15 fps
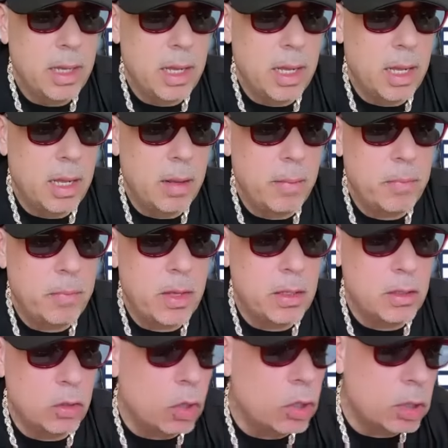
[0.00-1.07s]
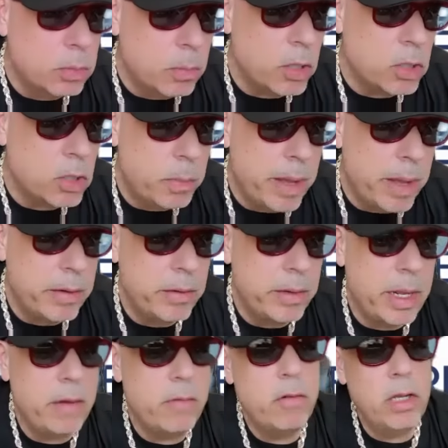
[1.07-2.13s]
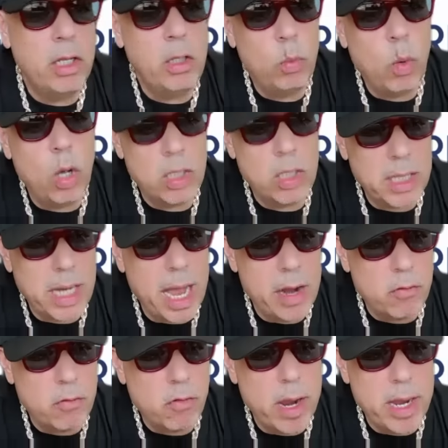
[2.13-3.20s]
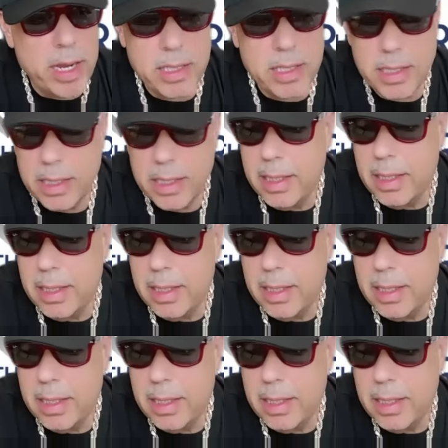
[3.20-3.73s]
looked much better than it really was kind of race.